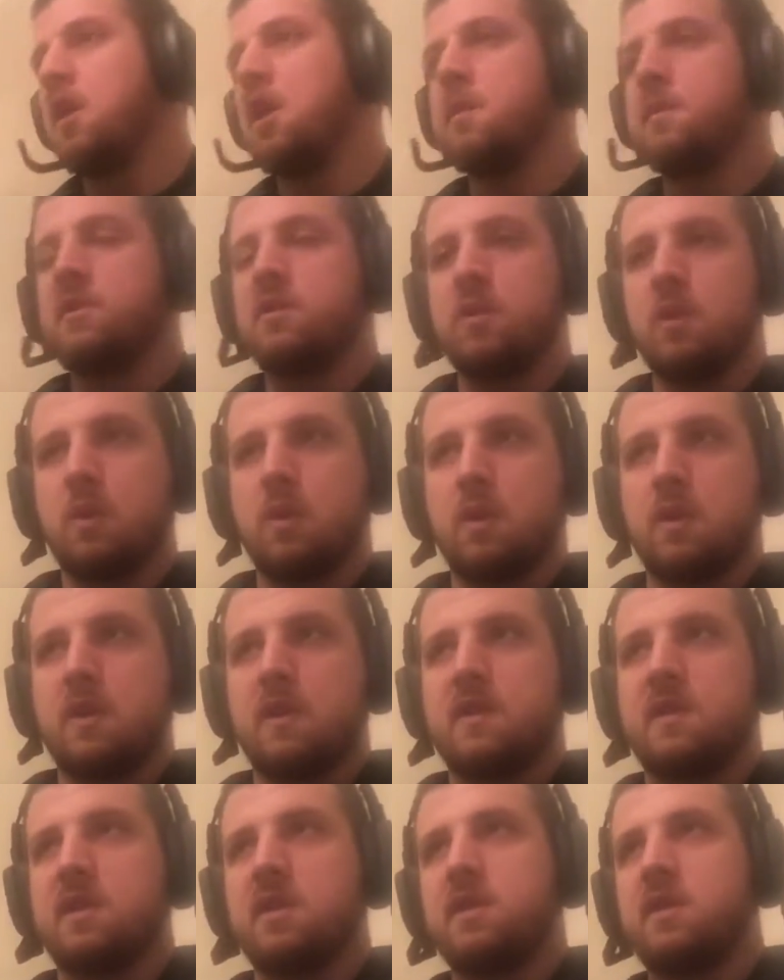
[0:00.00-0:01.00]
open
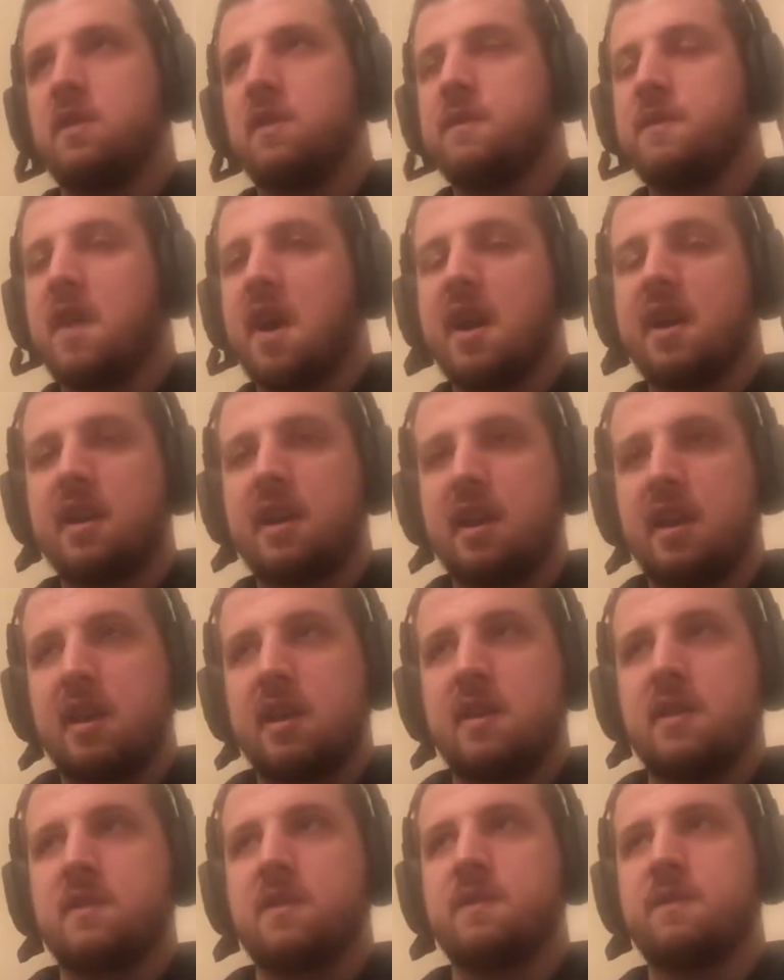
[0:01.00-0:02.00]
doors and find
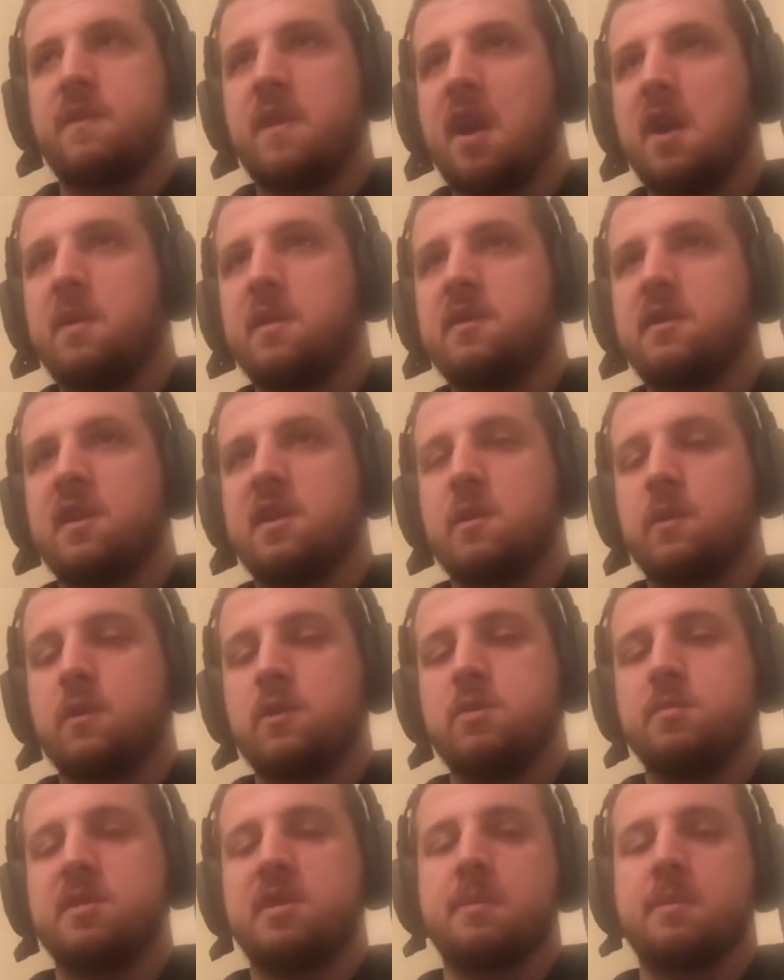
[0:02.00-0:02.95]
keys and find ways to get out of the room.